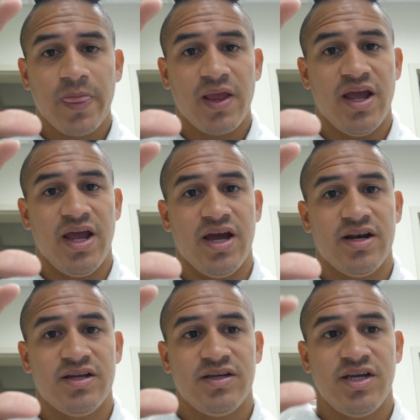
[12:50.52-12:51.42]

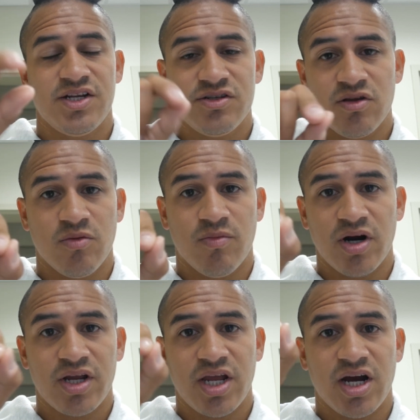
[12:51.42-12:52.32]
and each little
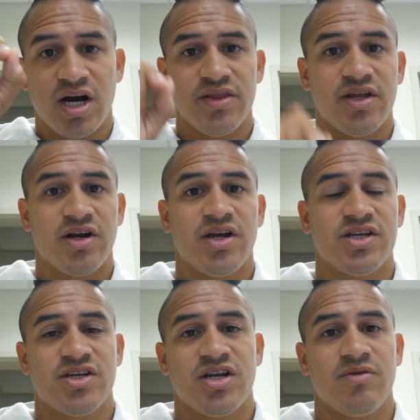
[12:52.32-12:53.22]
marking on there
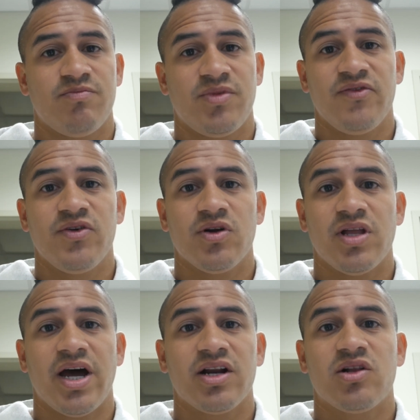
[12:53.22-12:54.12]
is going to give you a
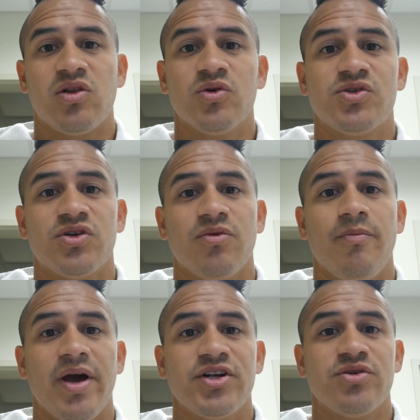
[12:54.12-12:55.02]
lot closer
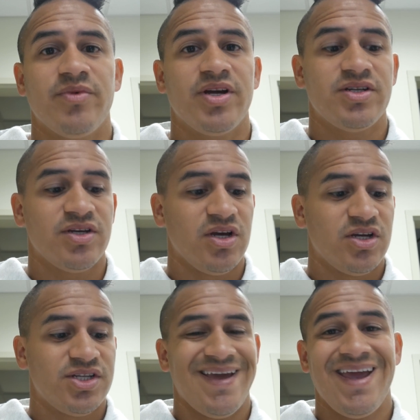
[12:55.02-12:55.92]
measurement
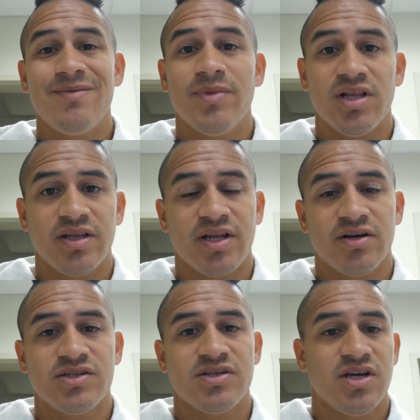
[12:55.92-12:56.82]
to 8
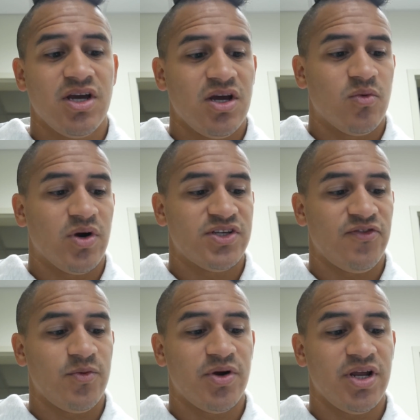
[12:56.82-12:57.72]
milliliters, whereas if
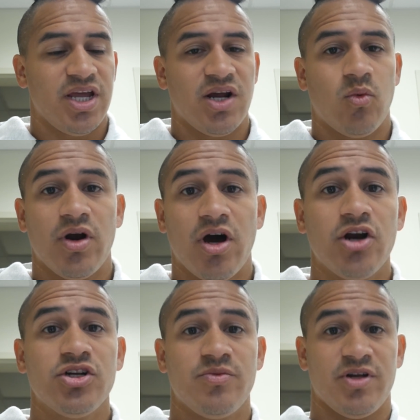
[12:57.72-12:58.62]
you put it in a
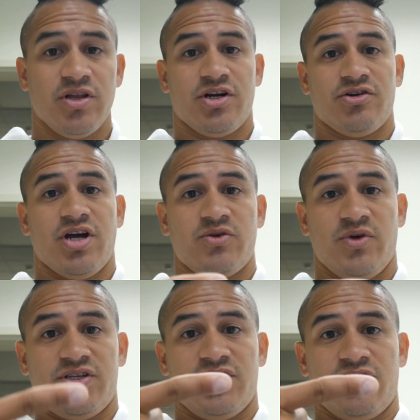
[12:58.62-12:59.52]
100 milliliter
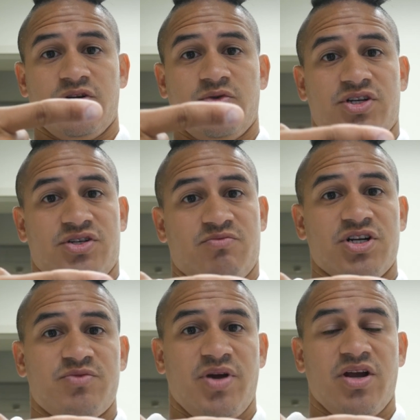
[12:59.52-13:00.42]
graduated cylinder, which is
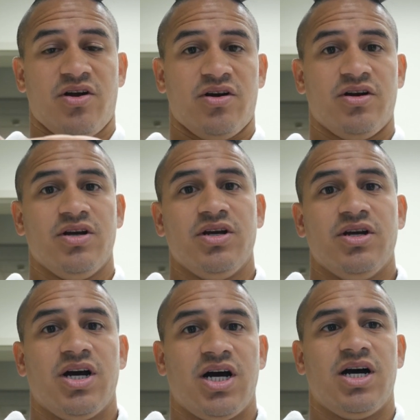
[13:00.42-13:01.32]
much bigger,
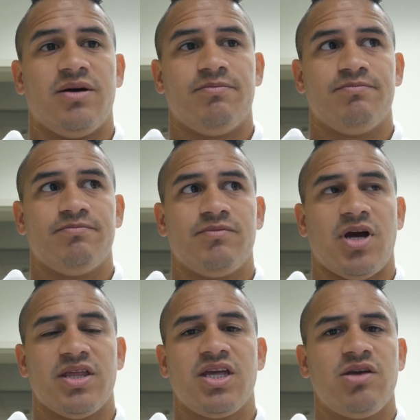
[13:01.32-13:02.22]

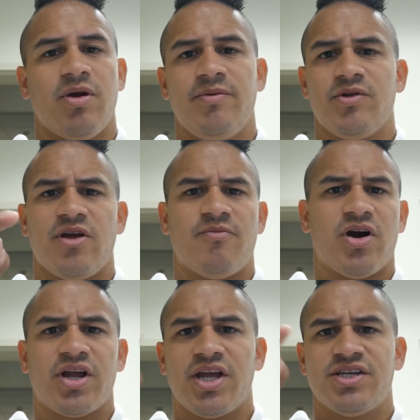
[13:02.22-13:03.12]
I think you maybe only have
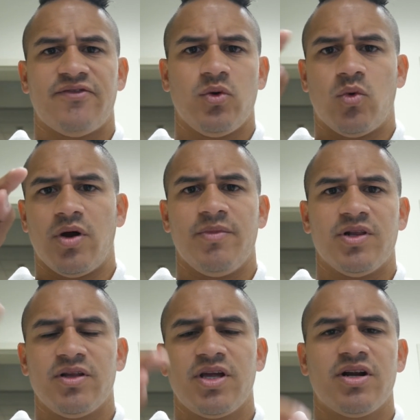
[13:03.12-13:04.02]
markings every 1
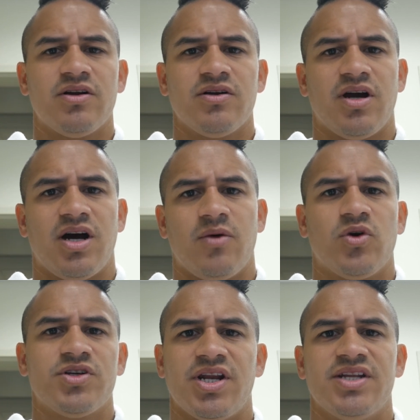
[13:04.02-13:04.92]
milliliter,
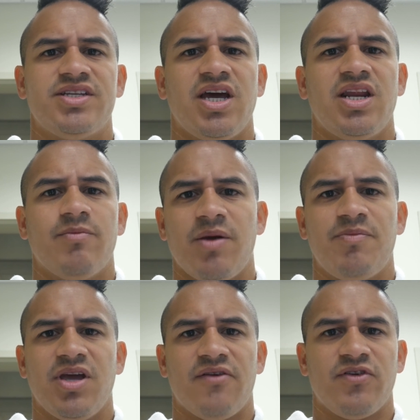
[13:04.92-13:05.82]
whereas 10 it might
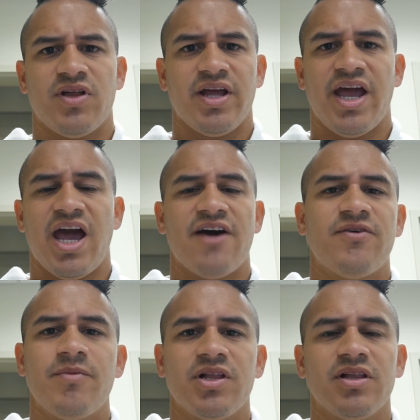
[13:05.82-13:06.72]
be every like half a
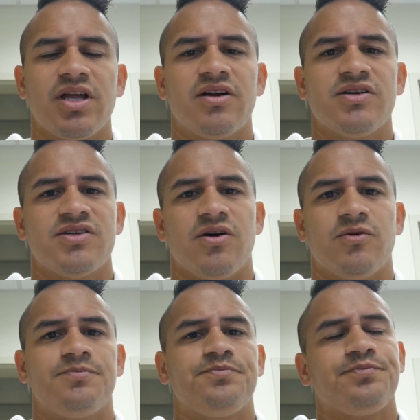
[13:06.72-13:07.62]
milliliter.
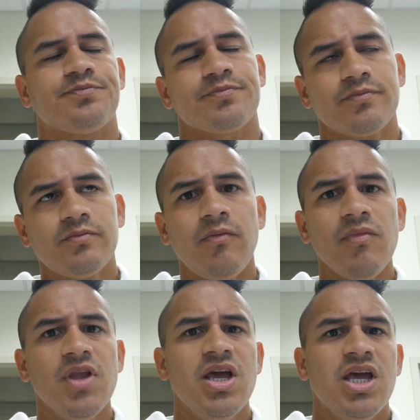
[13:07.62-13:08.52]
So
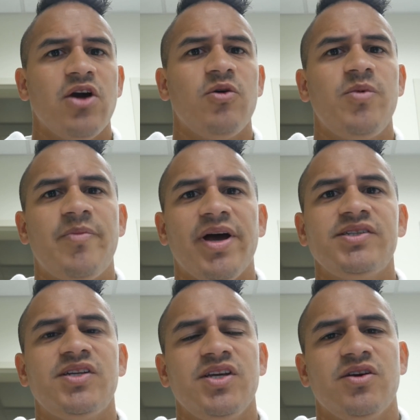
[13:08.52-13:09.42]
it would be
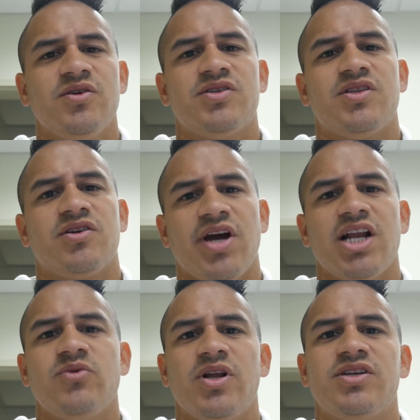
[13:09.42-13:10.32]
best to use the
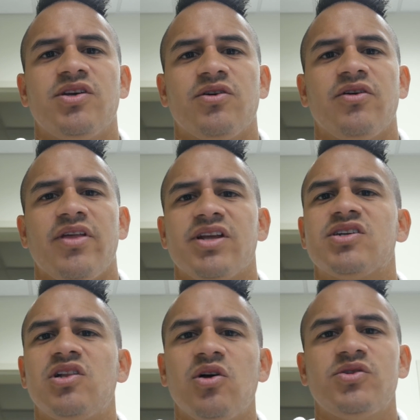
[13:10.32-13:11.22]
graduated cylinder that is
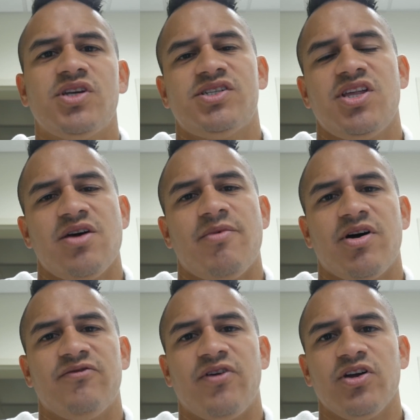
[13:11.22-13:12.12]
closest to the
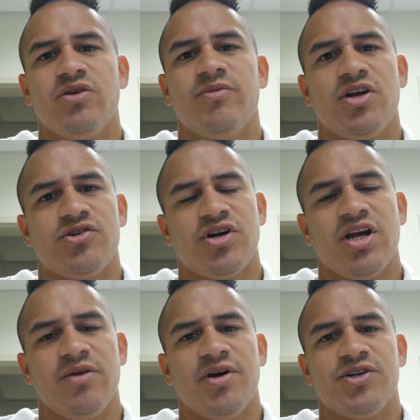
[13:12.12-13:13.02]
amount of volume that you're
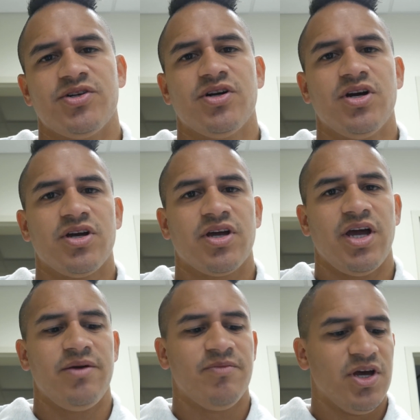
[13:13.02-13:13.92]
trying to measure.
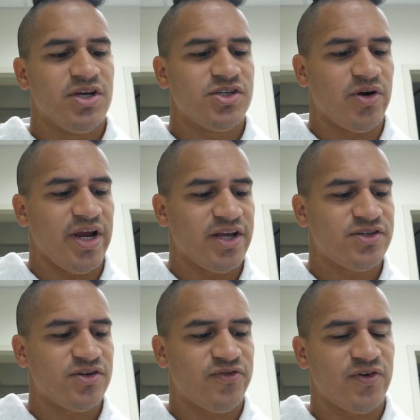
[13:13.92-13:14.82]
Okay, so our
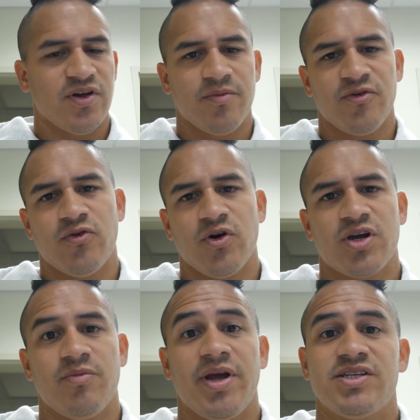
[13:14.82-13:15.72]
answer for number 4
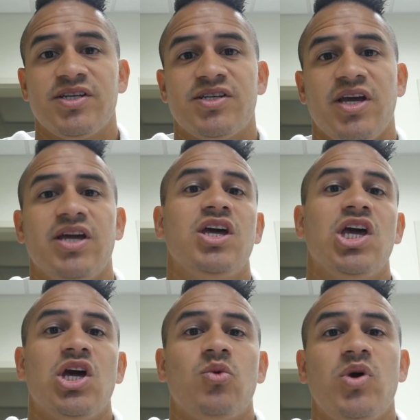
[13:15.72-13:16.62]
could basically say
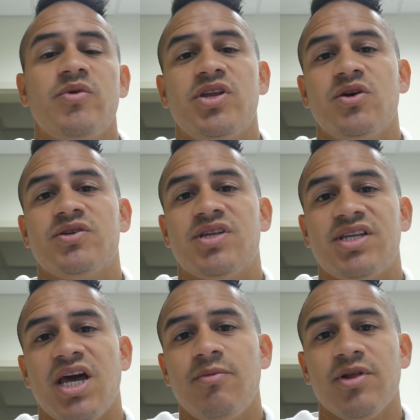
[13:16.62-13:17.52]
we would use the
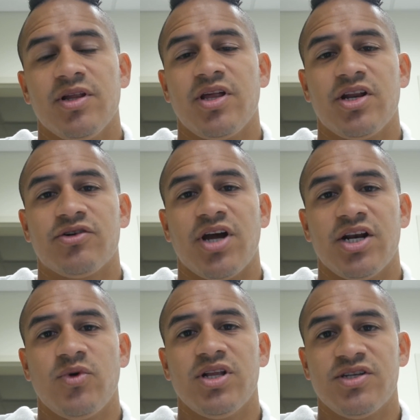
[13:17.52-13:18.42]
10 milliliter
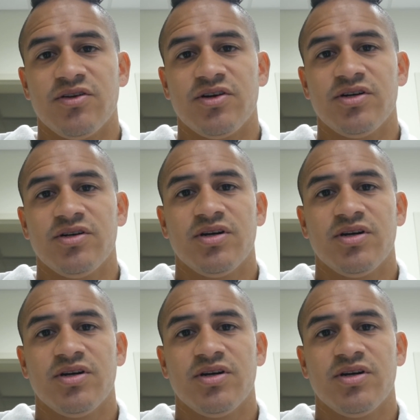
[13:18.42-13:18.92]
graduated cylinder